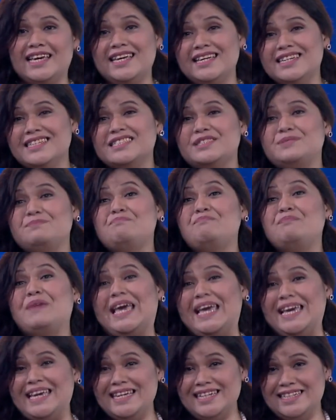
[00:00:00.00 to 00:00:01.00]
is
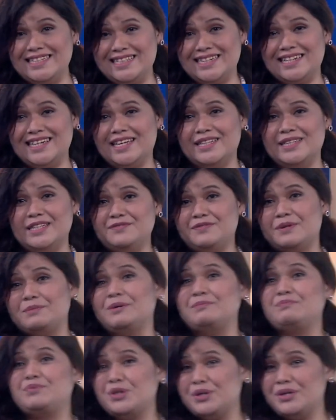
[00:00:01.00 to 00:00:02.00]
made, at least
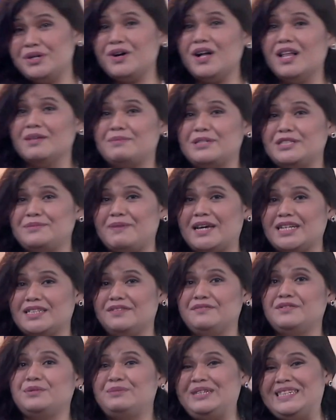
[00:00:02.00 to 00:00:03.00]
from a protocol
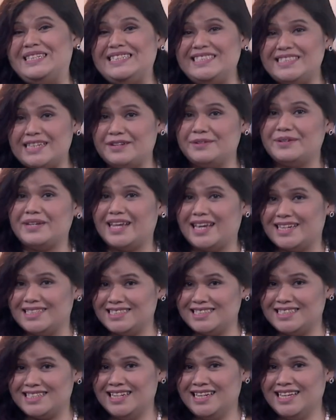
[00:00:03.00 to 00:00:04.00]
perspective, to be
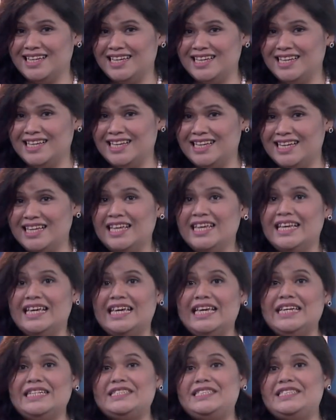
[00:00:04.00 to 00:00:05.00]
decentralized.
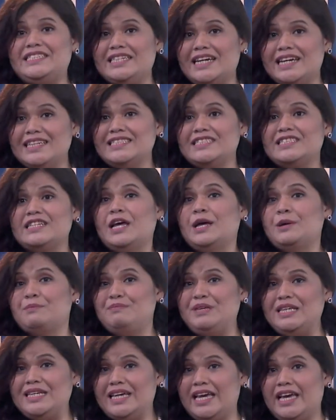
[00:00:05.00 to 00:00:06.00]
It just
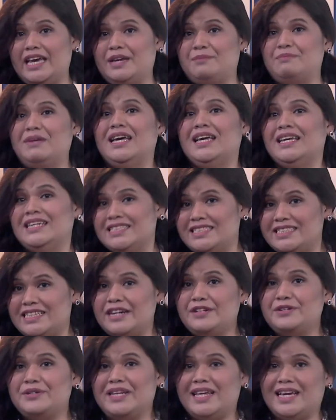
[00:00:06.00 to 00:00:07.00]
became
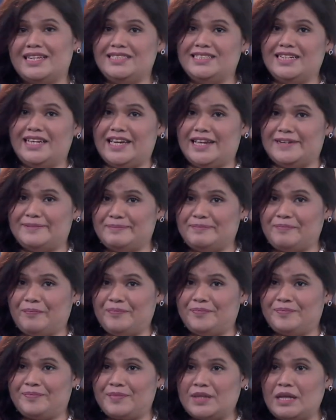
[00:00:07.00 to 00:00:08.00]
centralized again,
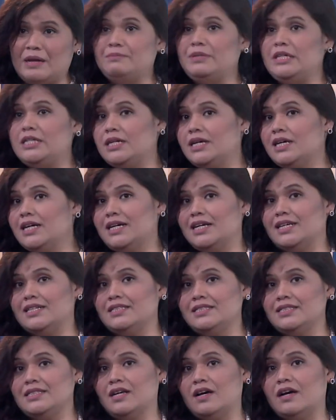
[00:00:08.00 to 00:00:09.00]

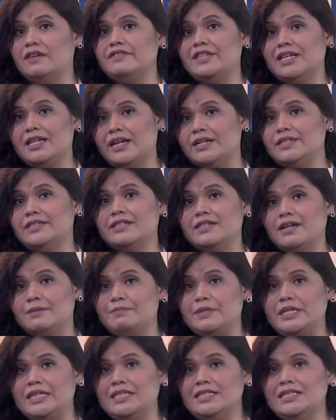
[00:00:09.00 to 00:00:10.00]
because of the larger
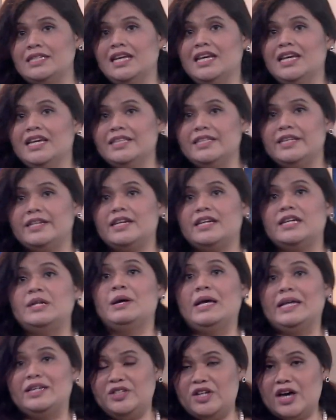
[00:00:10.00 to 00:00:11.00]
companies that
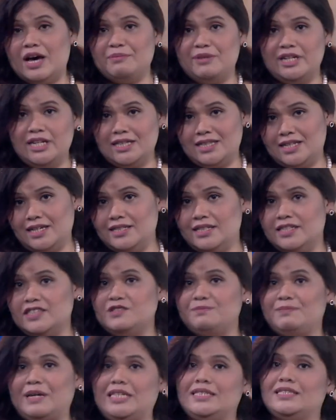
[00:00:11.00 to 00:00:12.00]
are dominant in
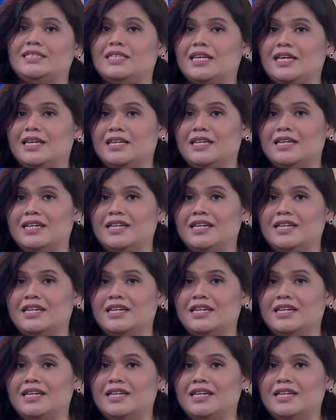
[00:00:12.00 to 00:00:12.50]
this space,